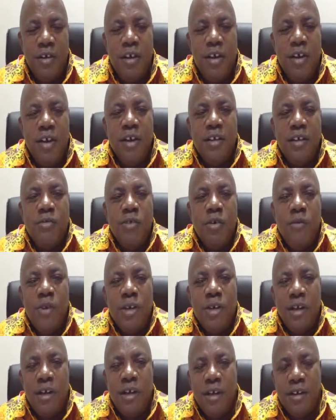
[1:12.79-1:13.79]
he's
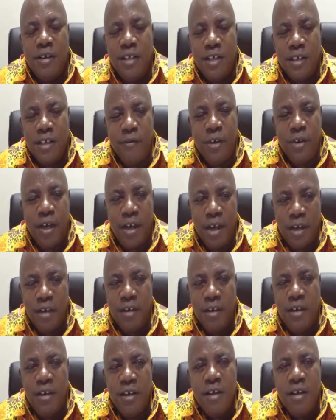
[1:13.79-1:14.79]
always at the receiving
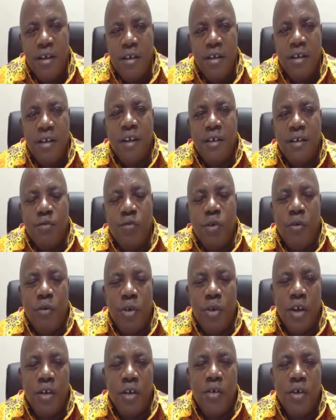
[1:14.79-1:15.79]
end. That is why
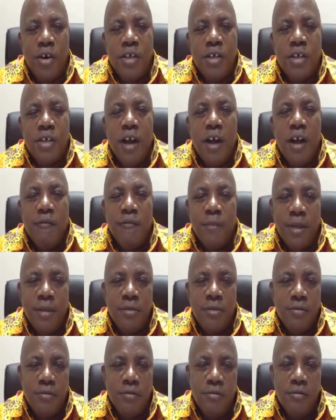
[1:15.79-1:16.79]
we are encouraging
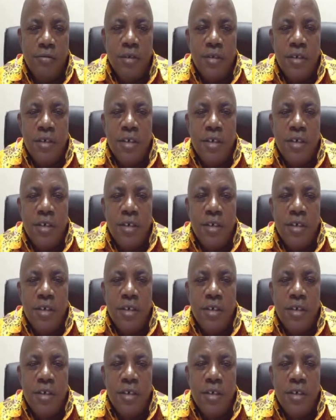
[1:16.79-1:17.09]
government to